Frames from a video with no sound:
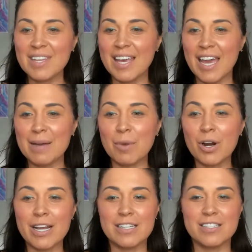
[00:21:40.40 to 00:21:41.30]
Amber
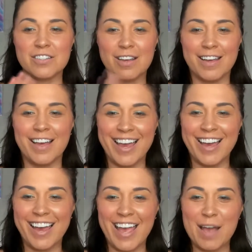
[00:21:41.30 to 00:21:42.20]
is
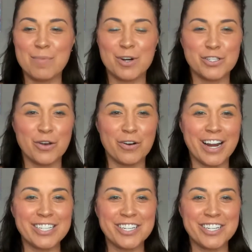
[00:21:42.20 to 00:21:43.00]
so great.